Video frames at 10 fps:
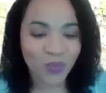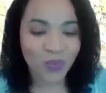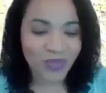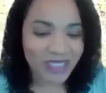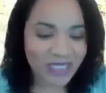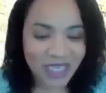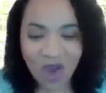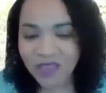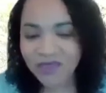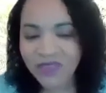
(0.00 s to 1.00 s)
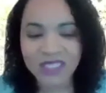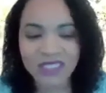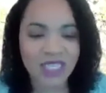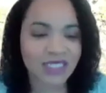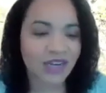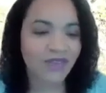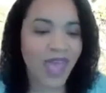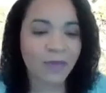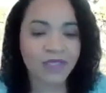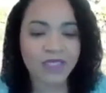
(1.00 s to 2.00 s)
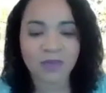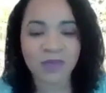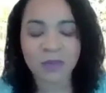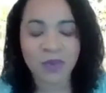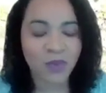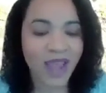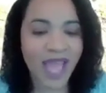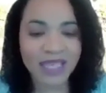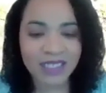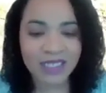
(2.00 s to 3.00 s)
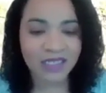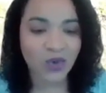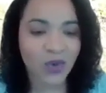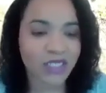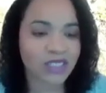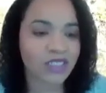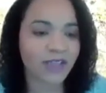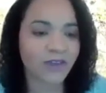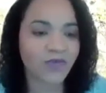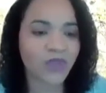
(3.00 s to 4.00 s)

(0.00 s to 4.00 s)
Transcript: see all of these things that have happened to people. We're asking the questions of,